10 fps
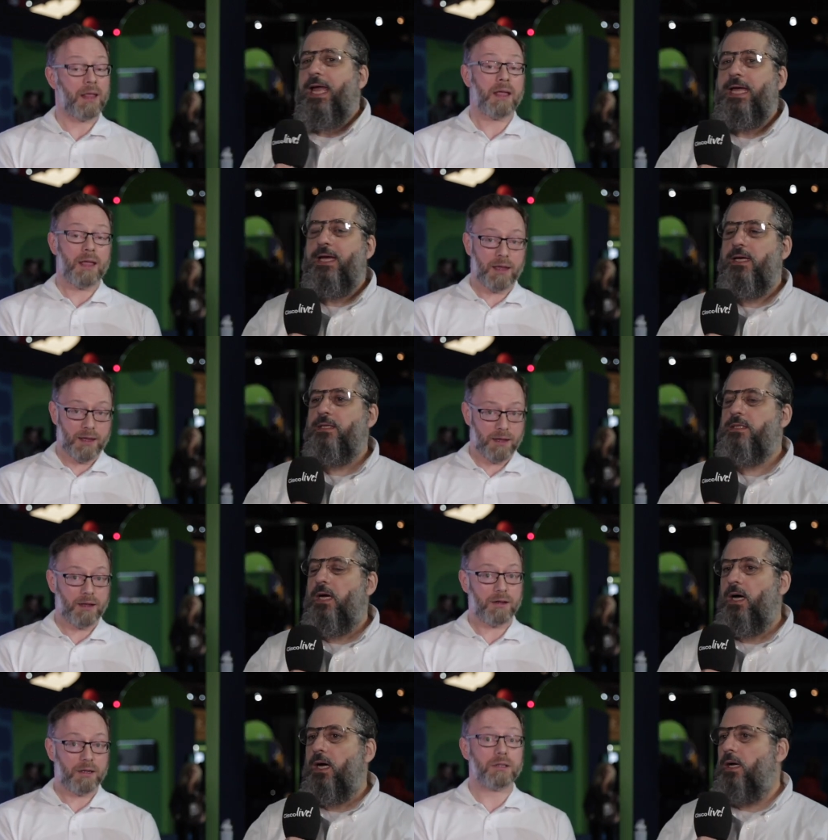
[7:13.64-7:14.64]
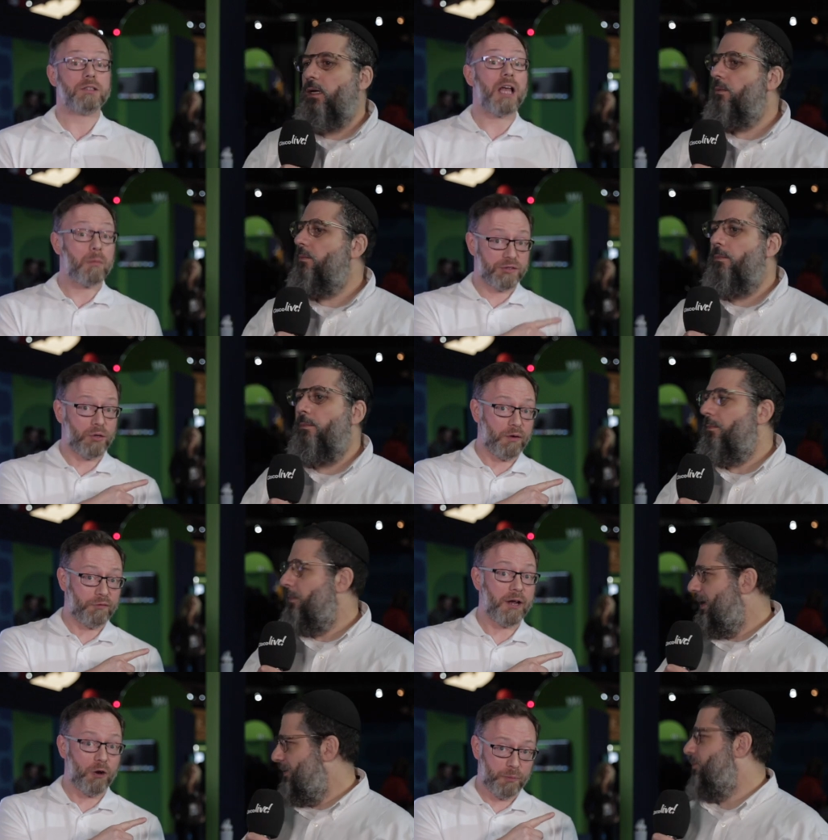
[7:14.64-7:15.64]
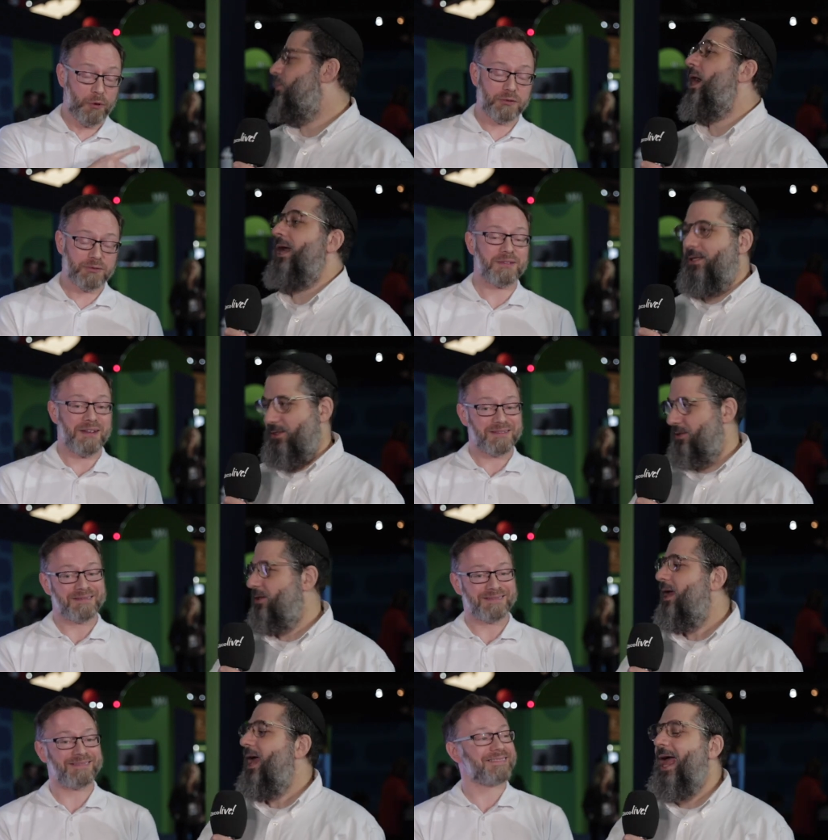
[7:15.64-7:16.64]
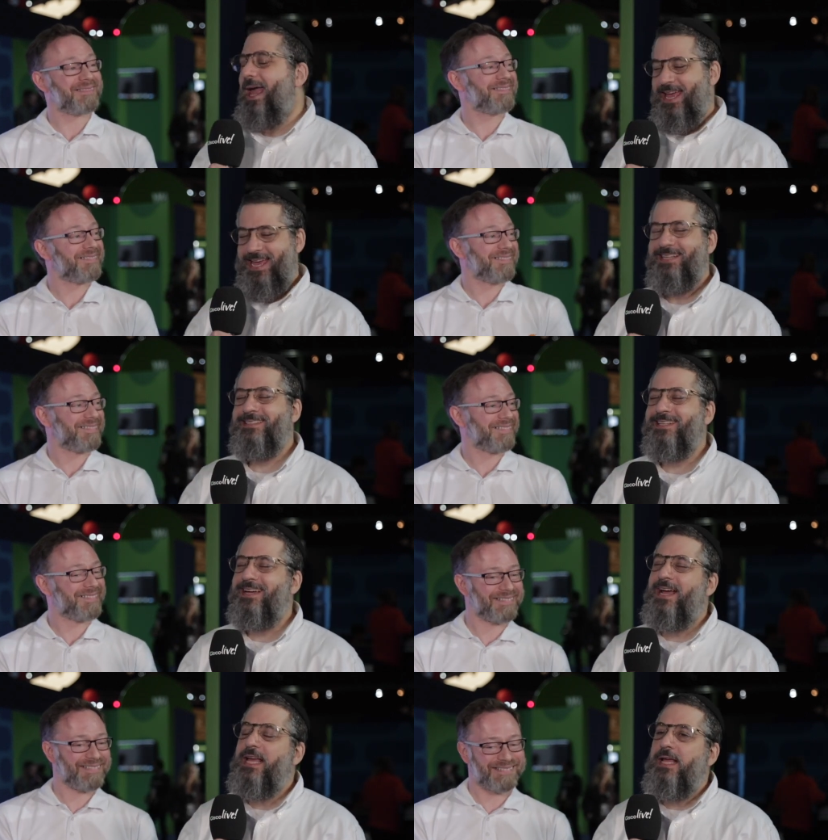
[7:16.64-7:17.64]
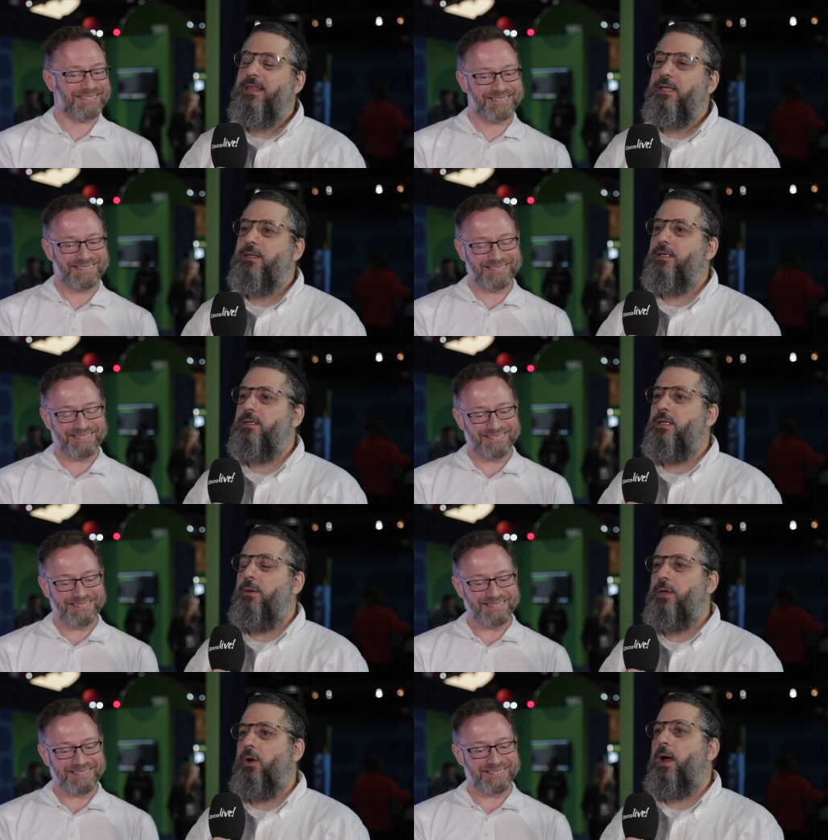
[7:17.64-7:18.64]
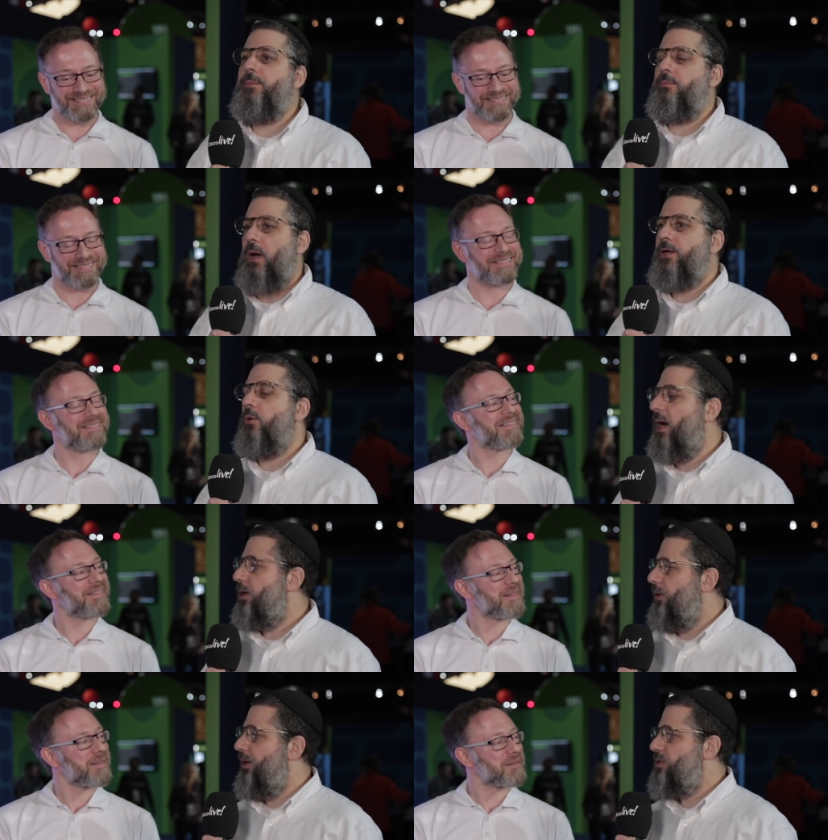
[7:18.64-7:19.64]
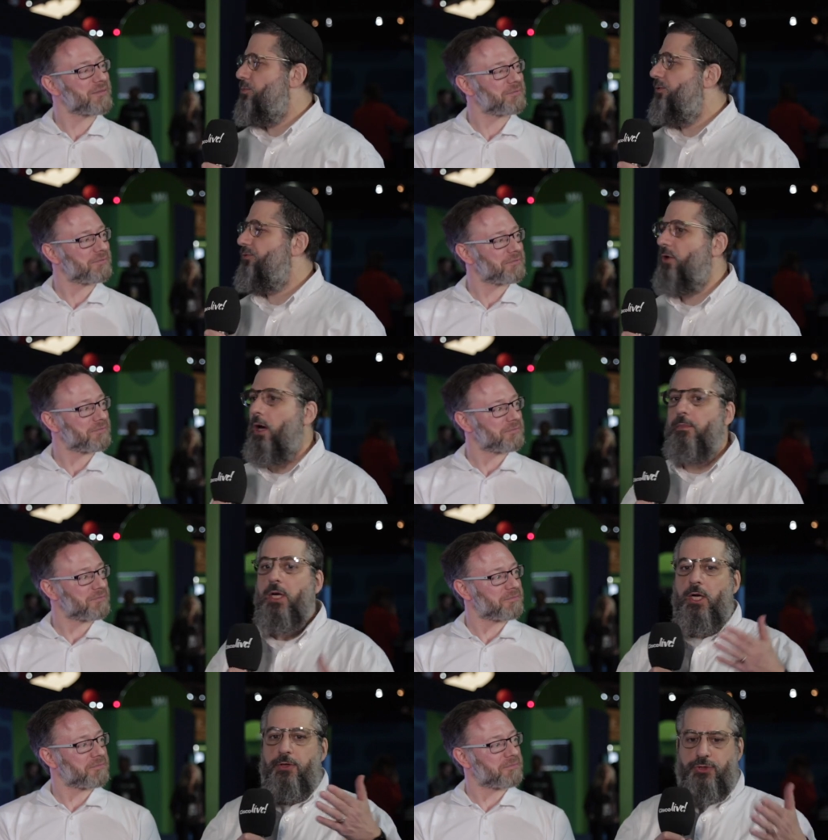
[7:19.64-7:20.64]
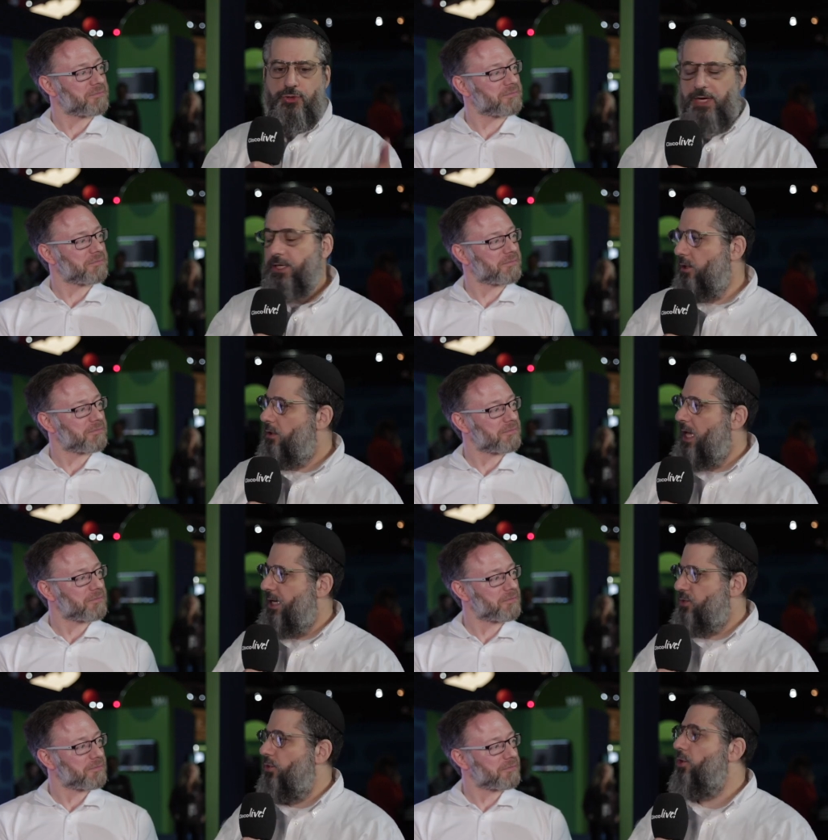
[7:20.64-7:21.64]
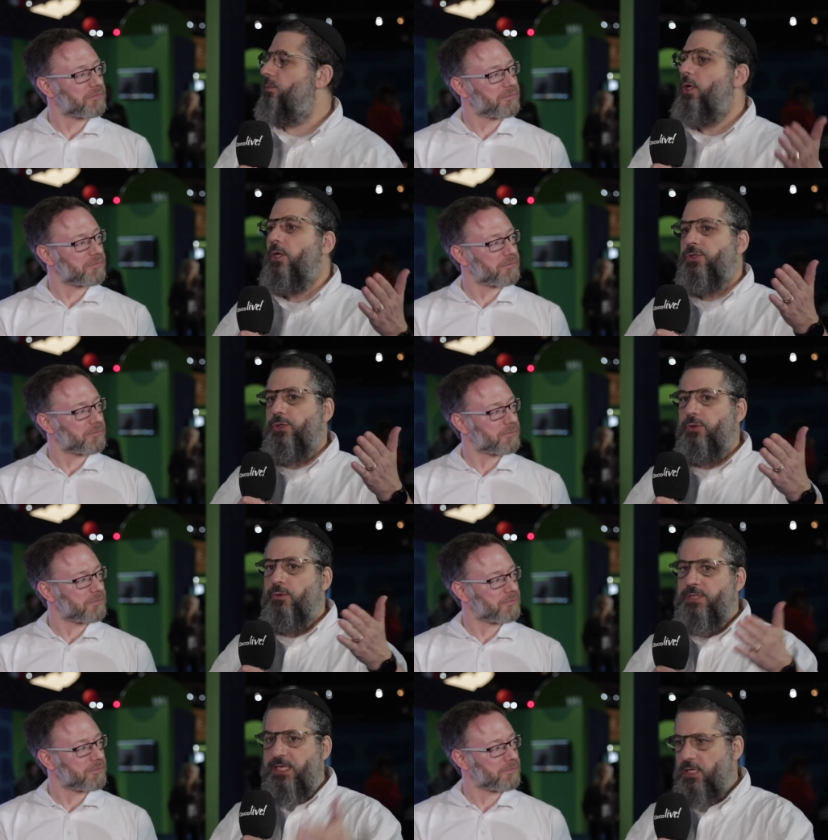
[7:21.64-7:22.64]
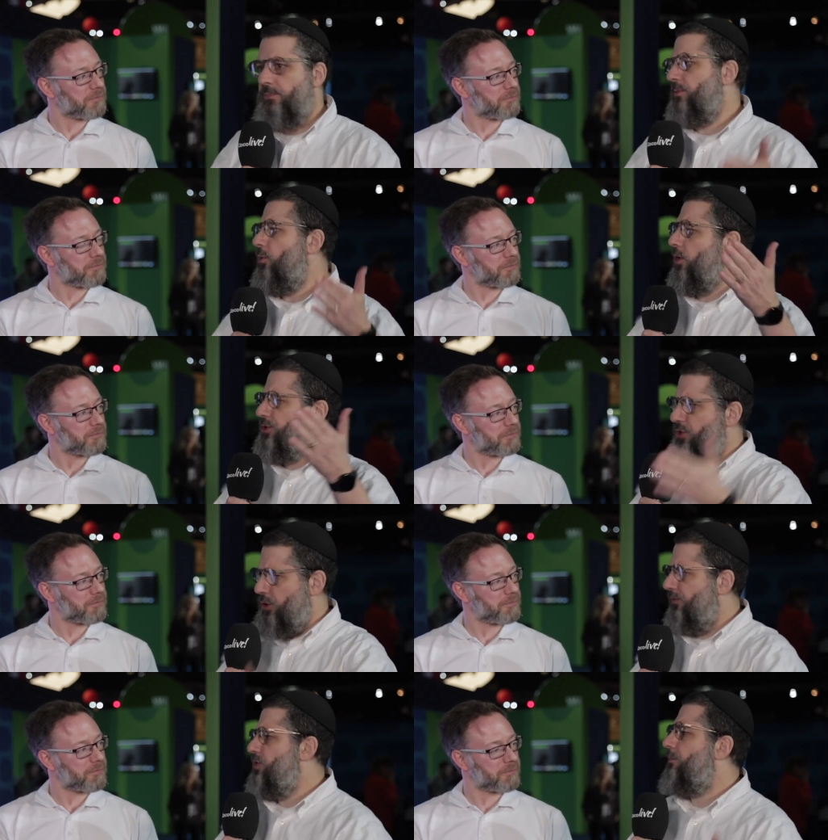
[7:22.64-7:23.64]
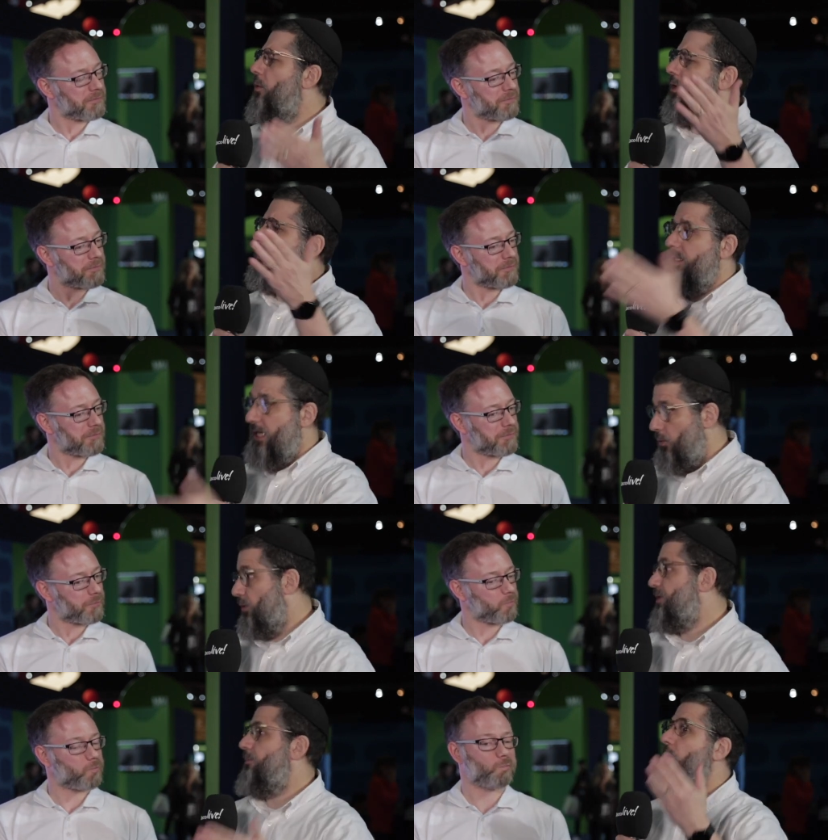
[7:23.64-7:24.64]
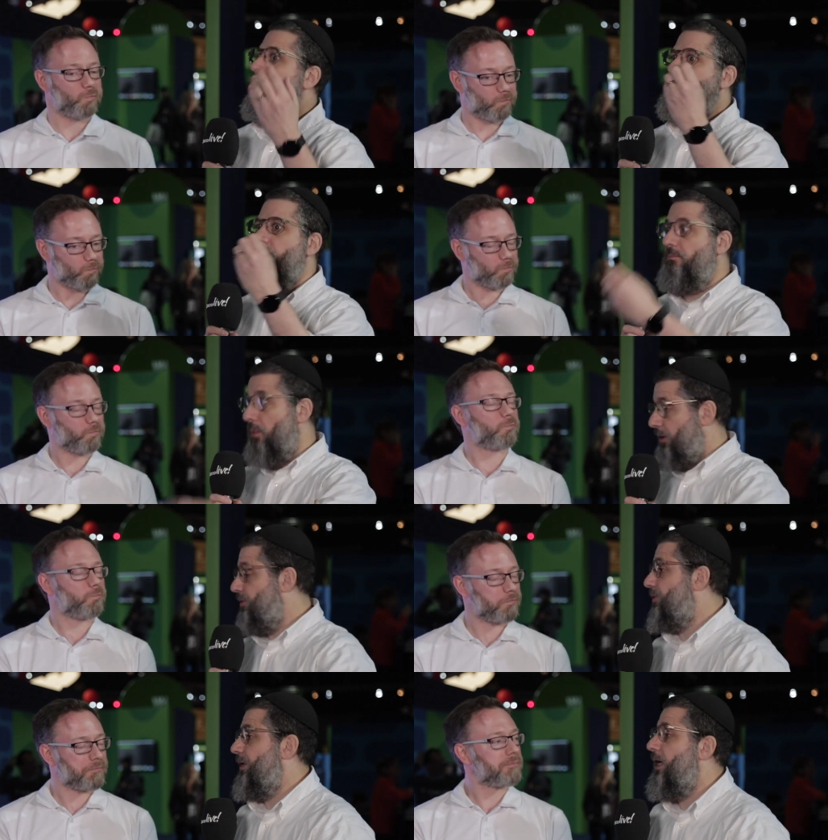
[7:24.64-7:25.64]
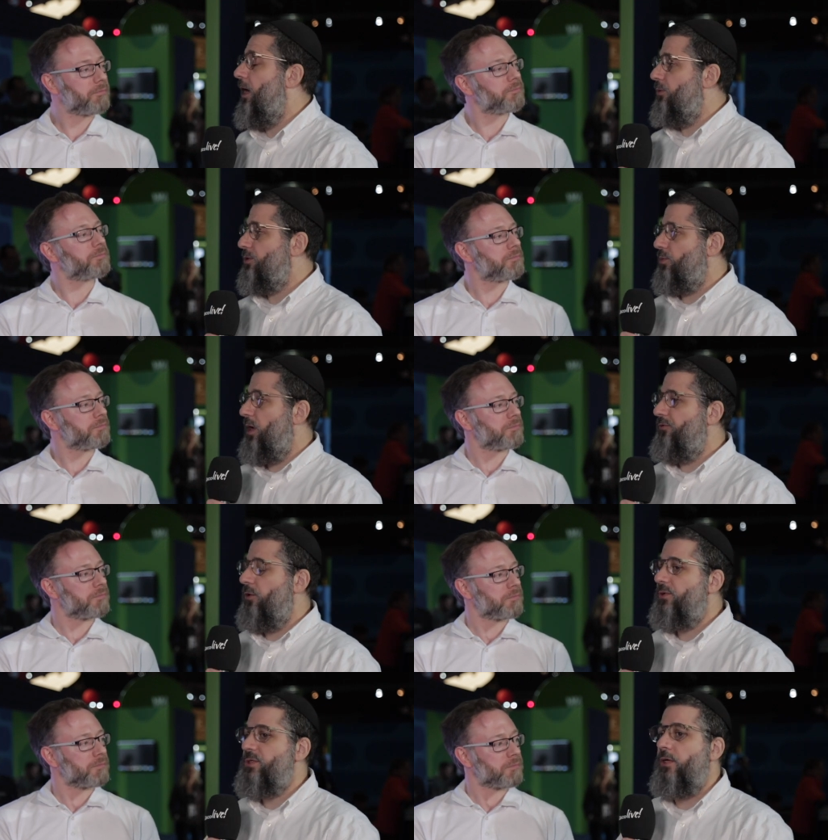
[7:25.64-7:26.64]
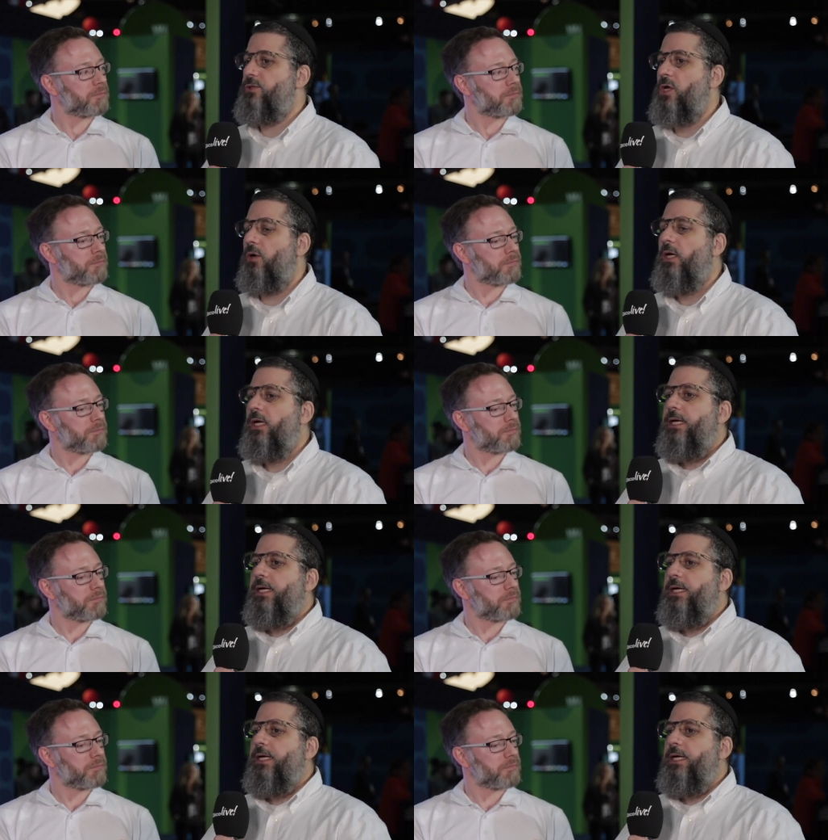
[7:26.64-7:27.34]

Speaker 1: and uh, my, right and I, I, think that, you know, I mean, I know my career has moved from the training classroom to desktop support to server support to network support to monitoring now, which is what I focus on. So